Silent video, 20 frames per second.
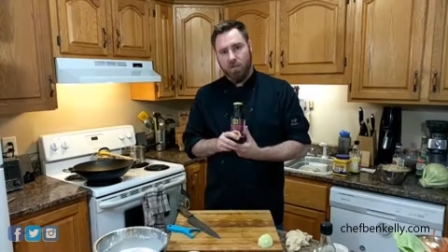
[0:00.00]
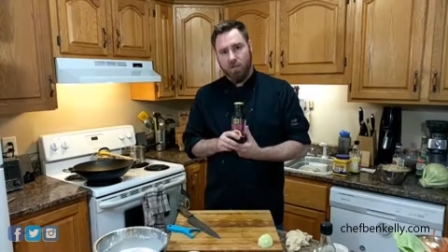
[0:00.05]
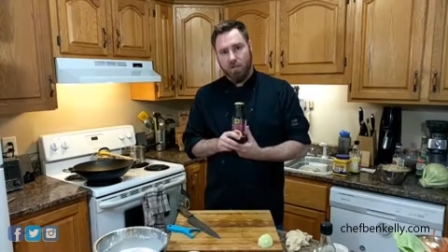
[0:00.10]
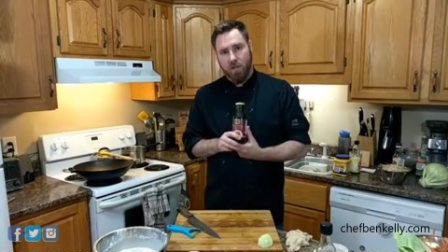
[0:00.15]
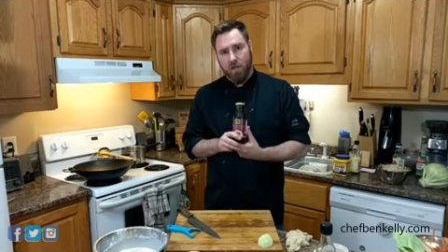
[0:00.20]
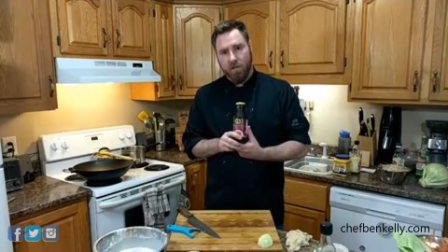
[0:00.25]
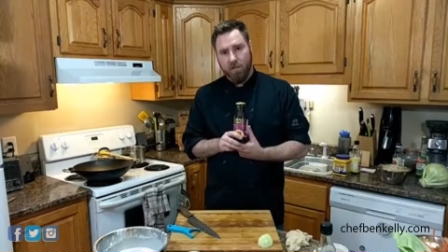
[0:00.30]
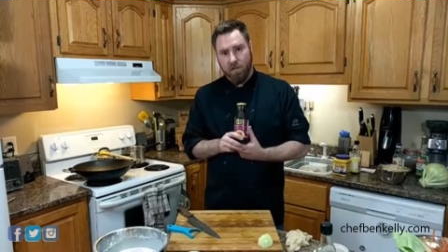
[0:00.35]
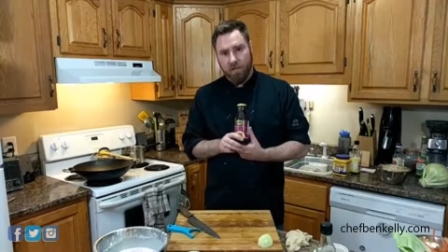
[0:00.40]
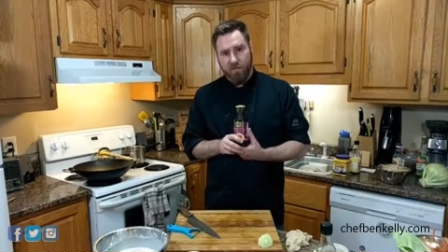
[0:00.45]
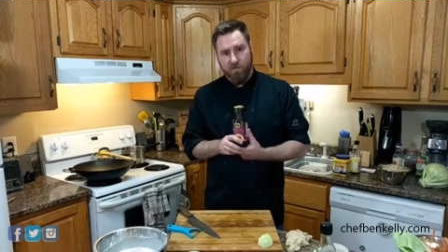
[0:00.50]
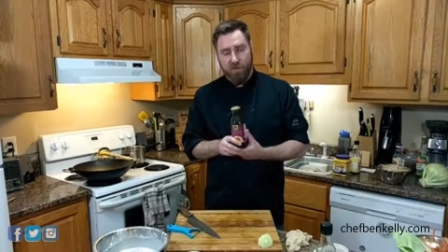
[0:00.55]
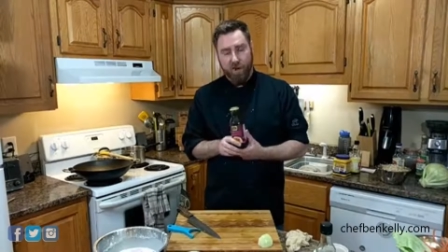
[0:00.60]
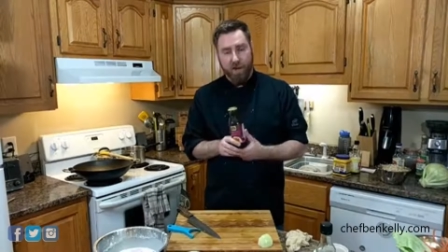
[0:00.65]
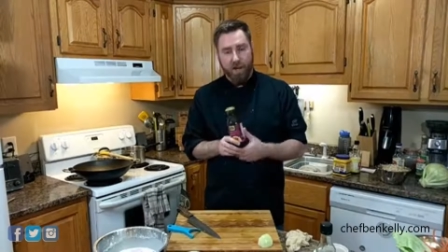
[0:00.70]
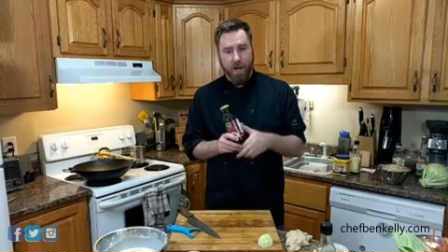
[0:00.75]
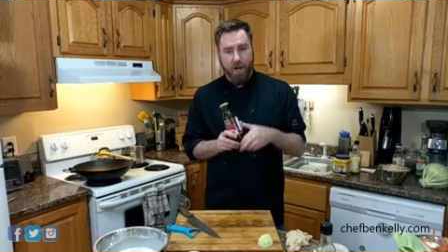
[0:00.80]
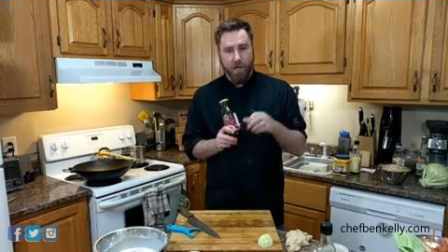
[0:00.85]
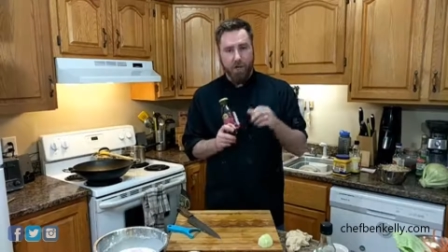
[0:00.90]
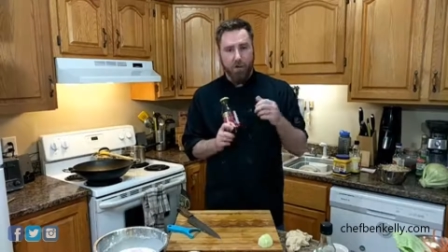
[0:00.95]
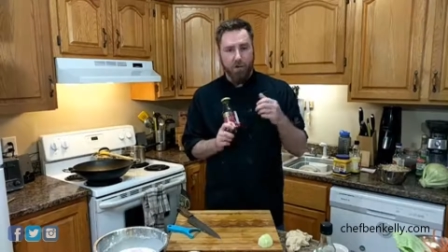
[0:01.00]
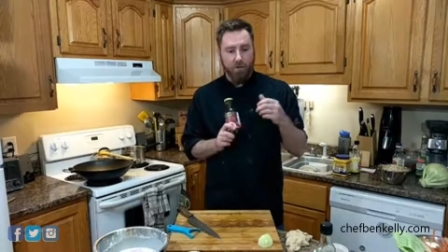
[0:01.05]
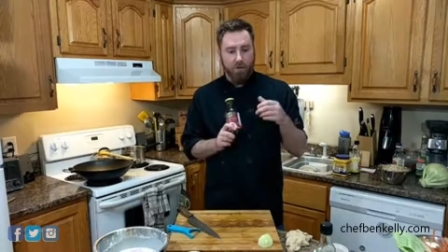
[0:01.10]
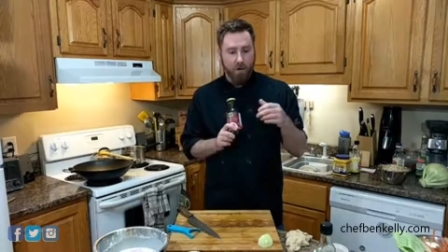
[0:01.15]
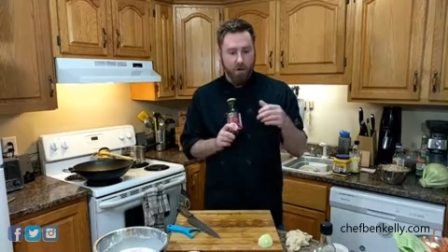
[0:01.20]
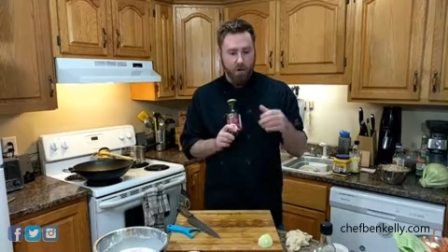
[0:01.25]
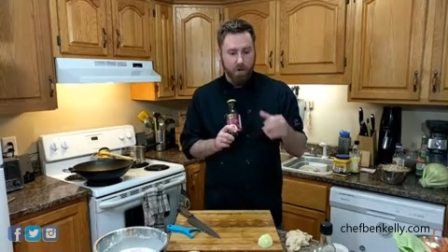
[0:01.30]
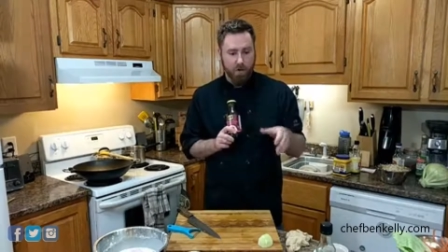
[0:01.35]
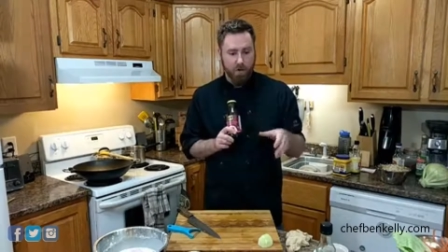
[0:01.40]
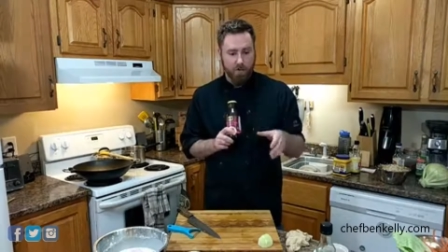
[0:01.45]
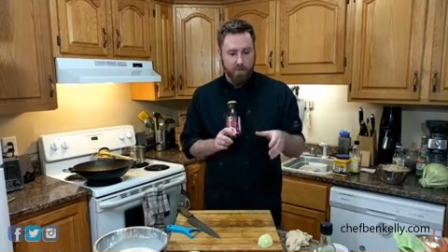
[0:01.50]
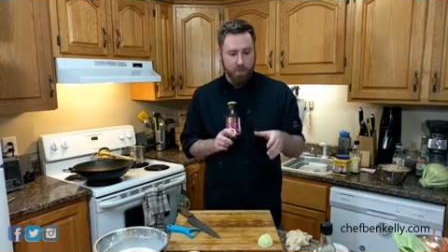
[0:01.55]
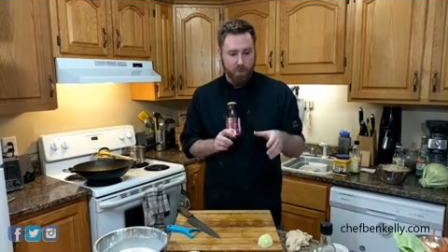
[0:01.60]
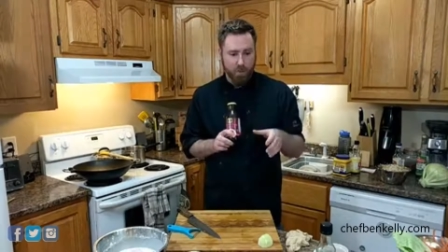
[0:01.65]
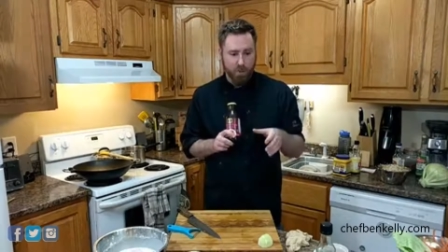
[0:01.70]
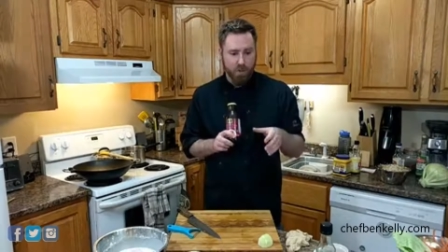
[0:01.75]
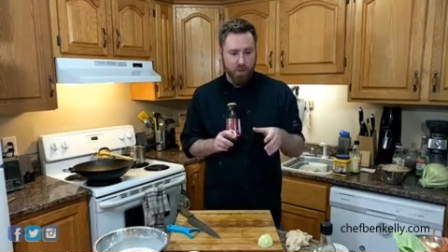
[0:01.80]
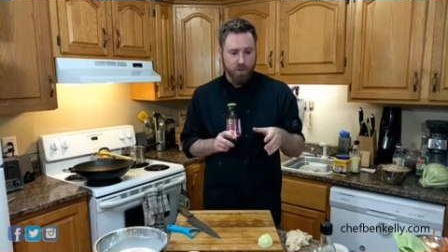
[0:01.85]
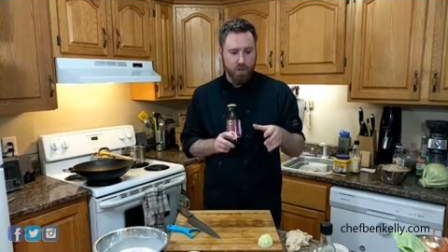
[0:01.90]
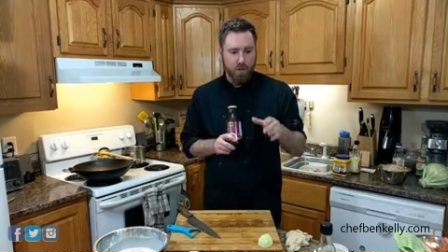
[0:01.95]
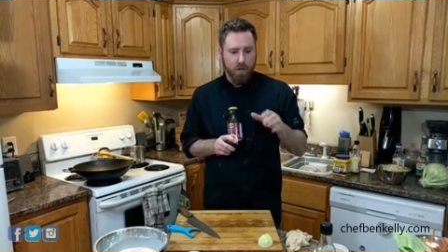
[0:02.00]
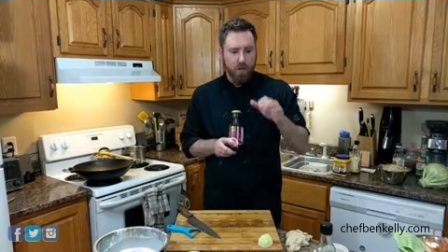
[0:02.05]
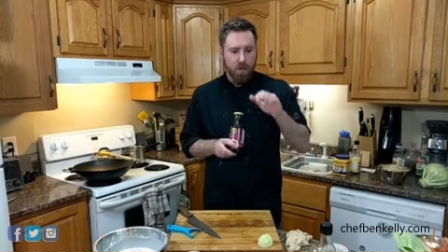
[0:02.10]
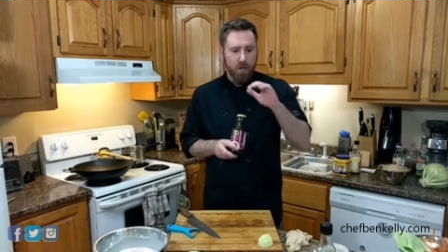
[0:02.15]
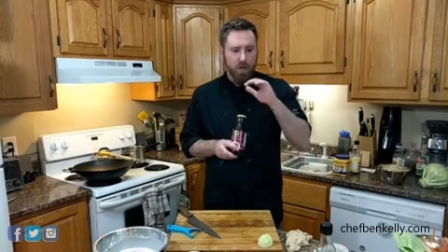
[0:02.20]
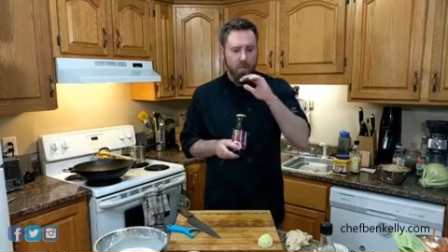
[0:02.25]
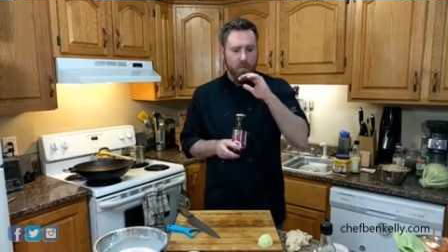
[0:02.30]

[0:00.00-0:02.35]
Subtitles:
hoisin sauce I could find. I know there are other versions,